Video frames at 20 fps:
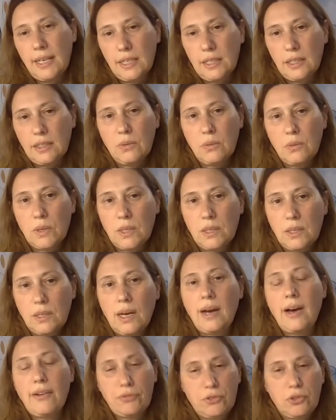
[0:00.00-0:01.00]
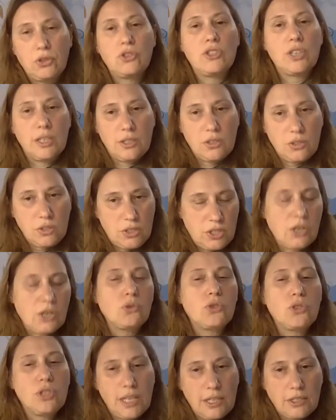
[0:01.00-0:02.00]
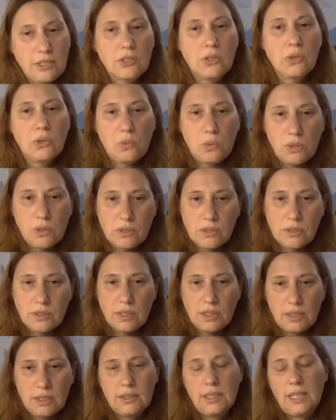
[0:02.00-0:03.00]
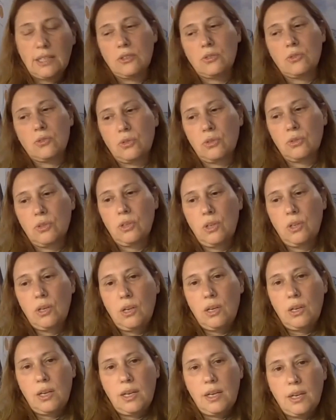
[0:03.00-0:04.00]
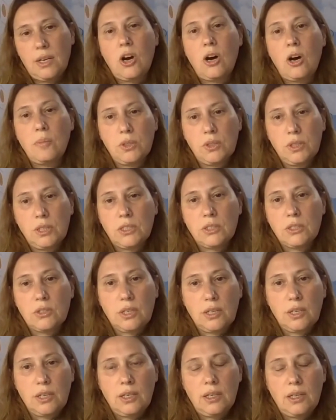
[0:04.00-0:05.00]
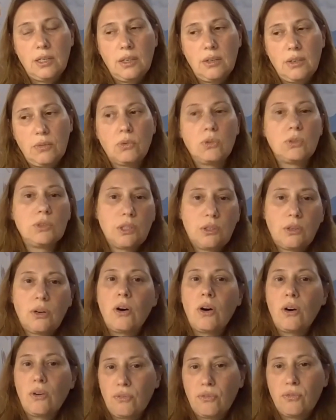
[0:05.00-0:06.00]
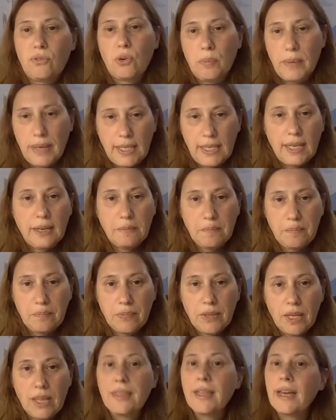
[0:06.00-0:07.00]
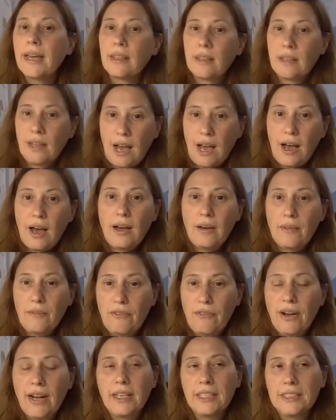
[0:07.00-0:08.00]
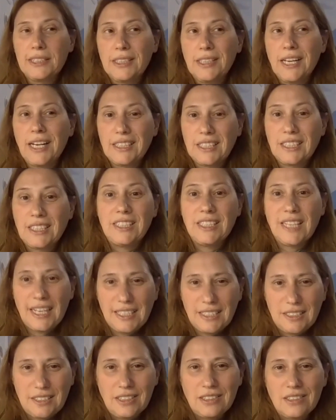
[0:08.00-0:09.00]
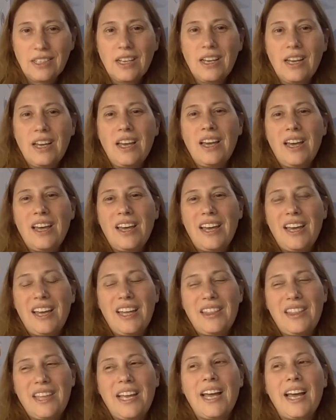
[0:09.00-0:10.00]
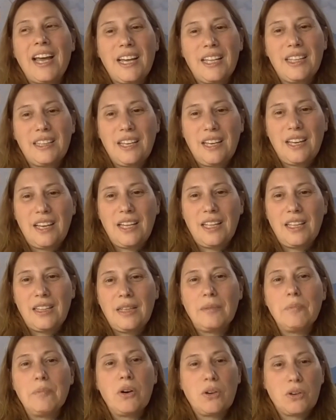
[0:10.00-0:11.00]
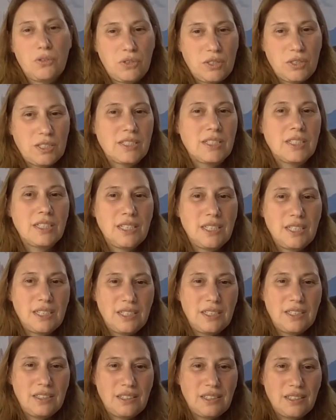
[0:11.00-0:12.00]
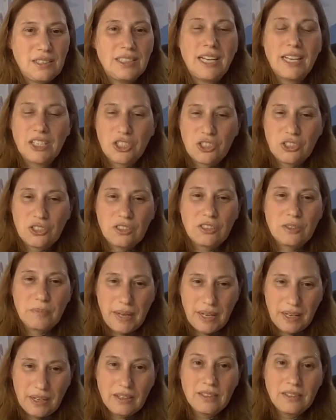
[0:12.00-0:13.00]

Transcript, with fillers: uh, where after Ceausescu was the last uh, communist uh, ruler of Romania. And then finally, 1990s, uh, they had democracy elections back.